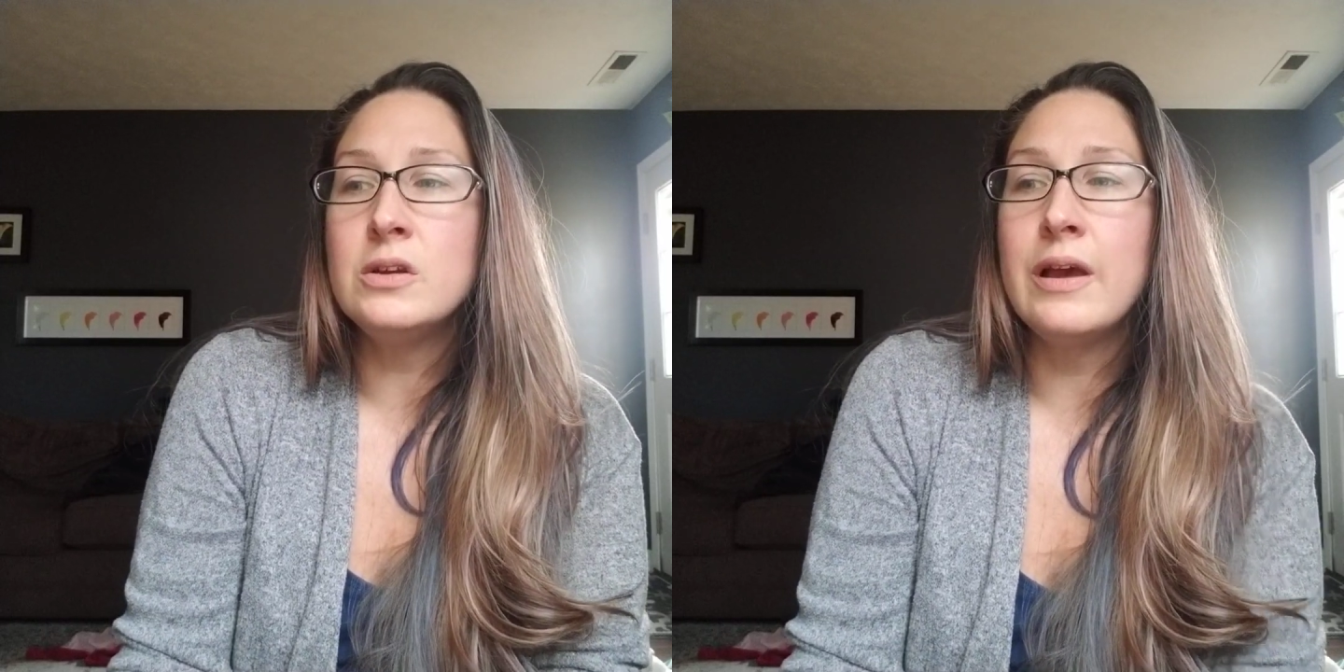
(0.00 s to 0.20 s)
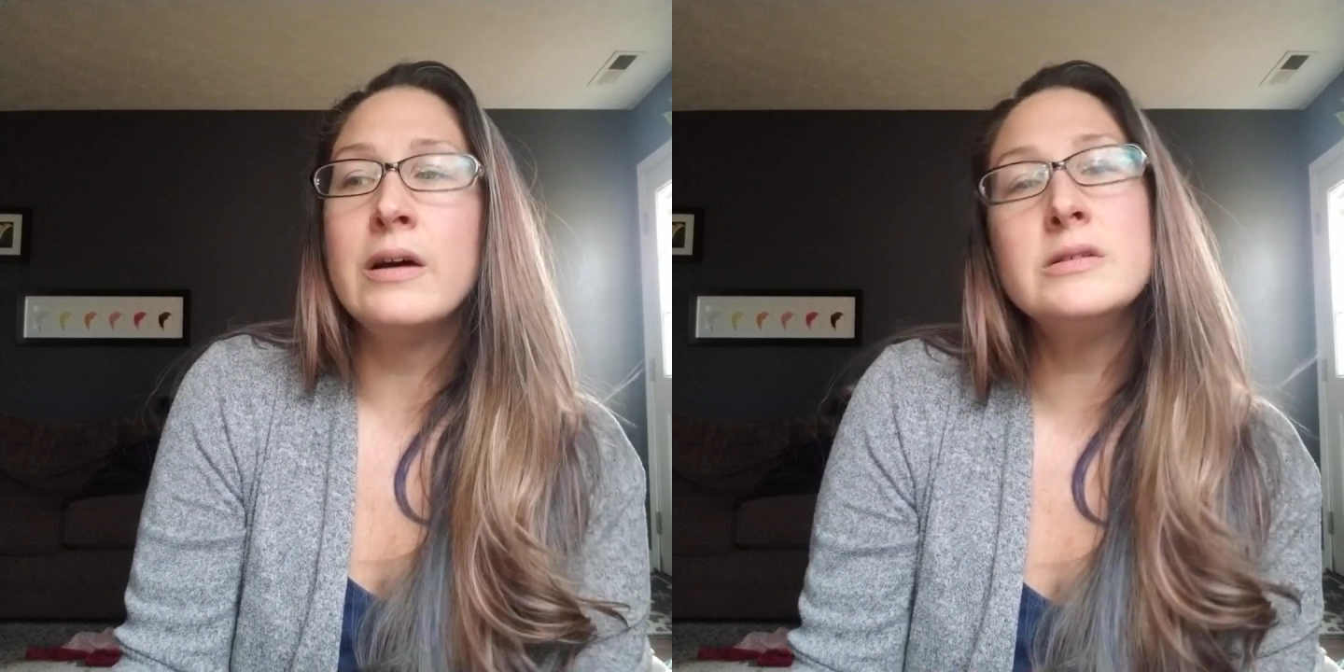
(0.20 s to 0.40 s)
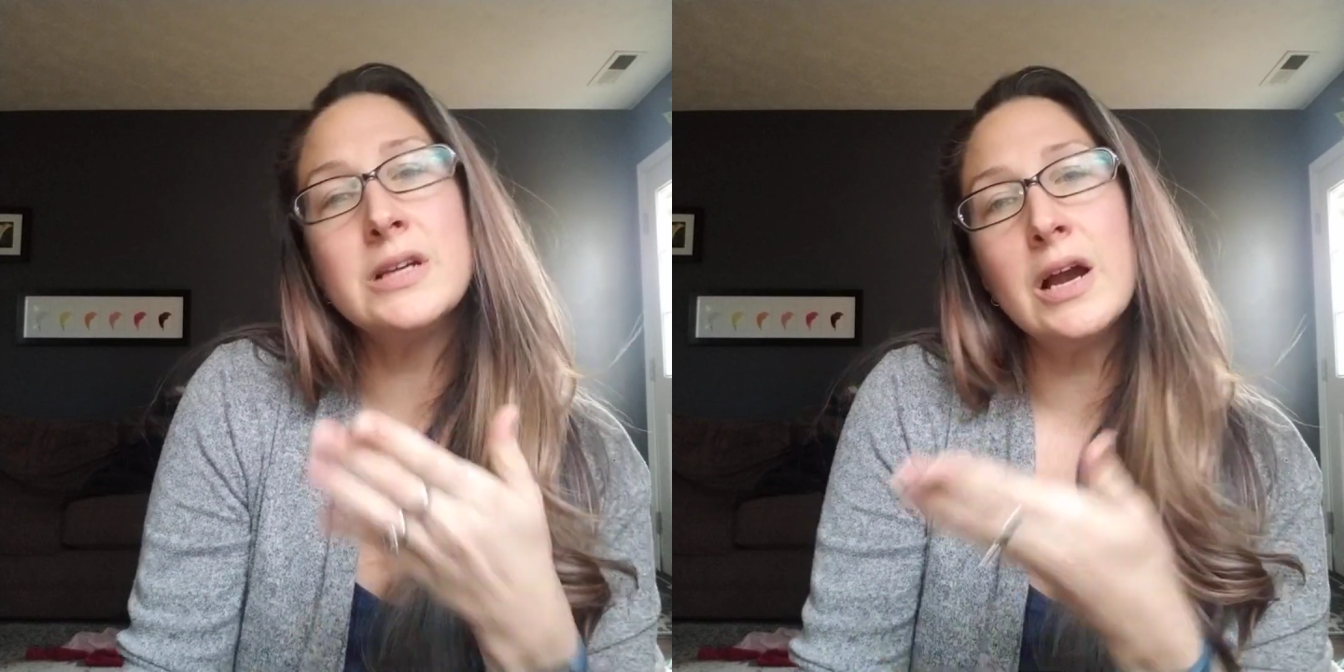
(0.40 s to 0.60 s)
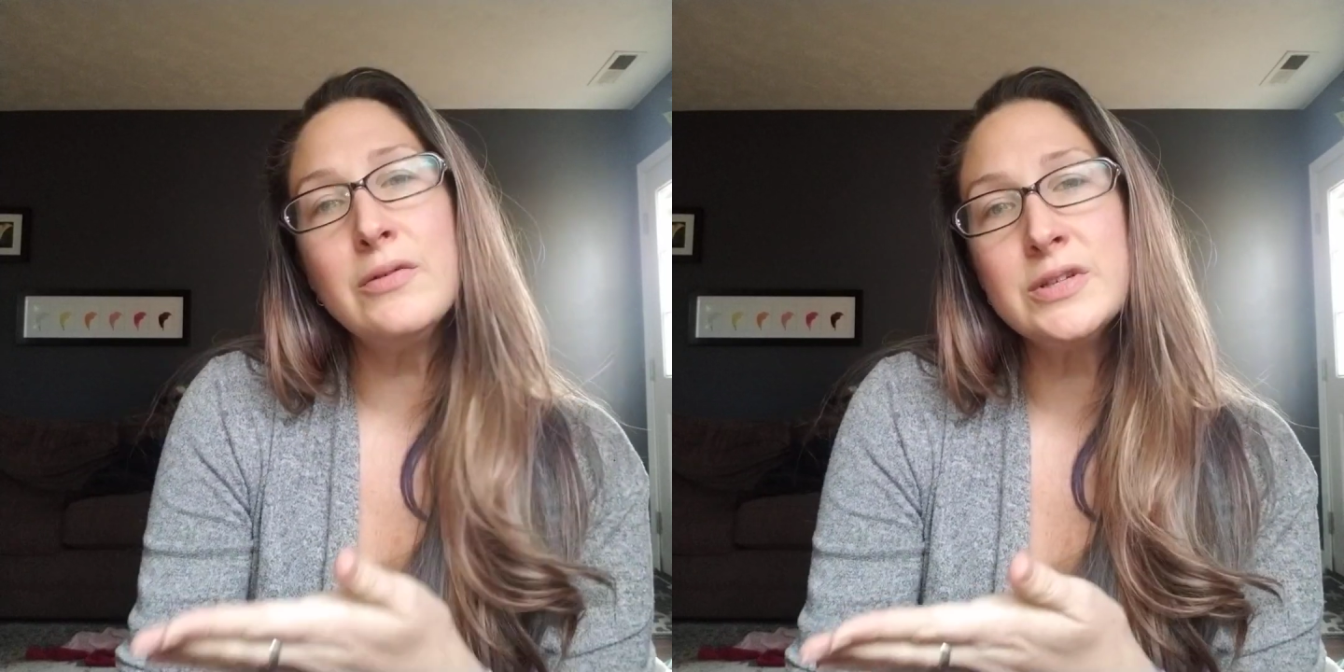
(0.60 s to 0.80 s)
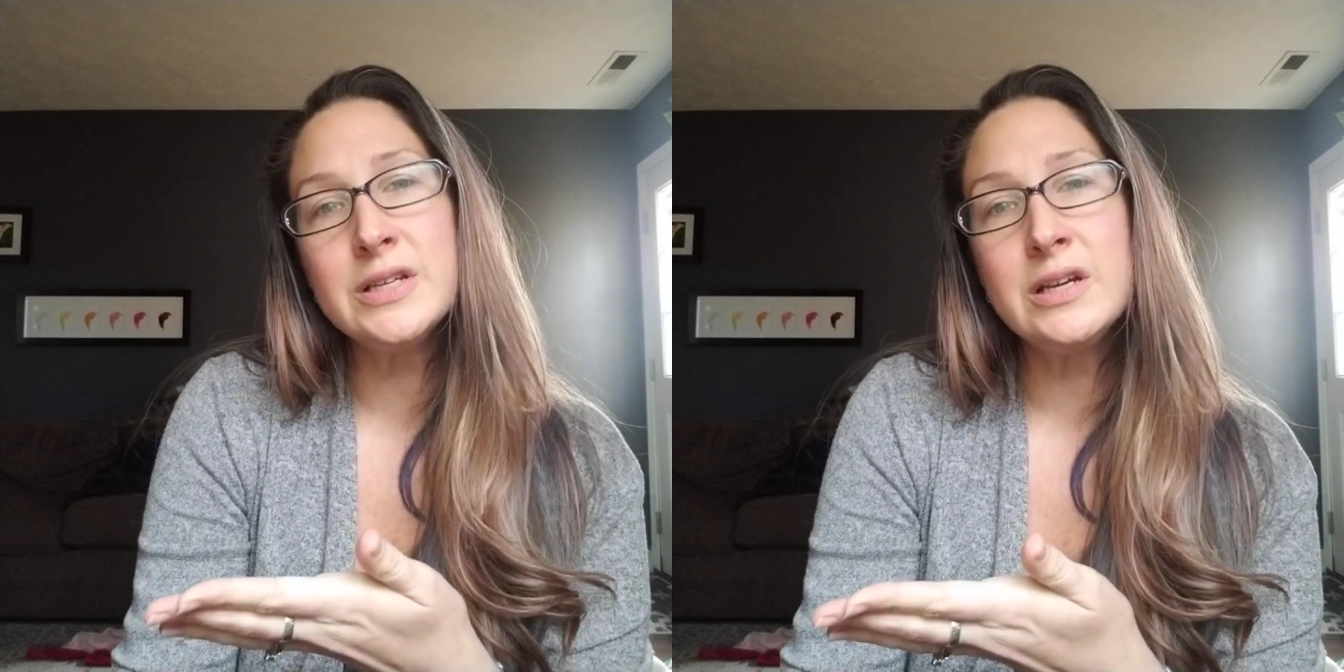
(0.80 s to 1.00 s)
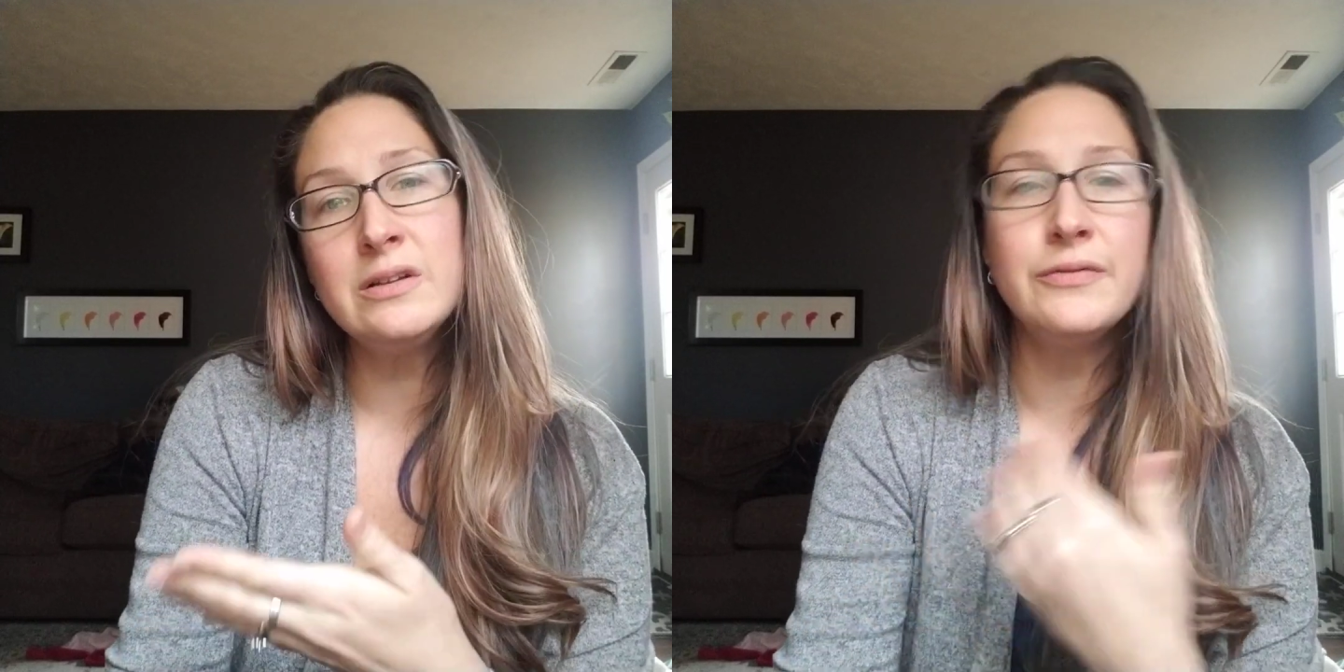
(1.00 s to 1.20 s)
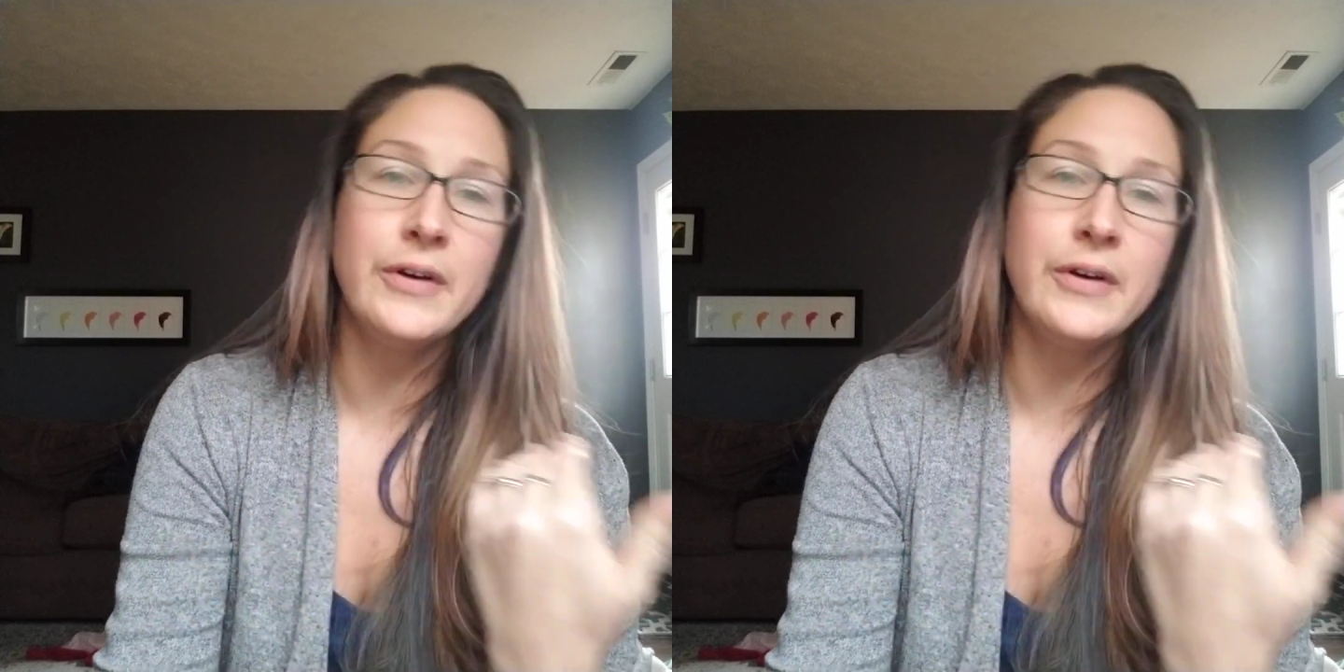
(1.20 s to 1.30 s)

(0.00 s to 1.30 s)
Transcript: L-tyrosine,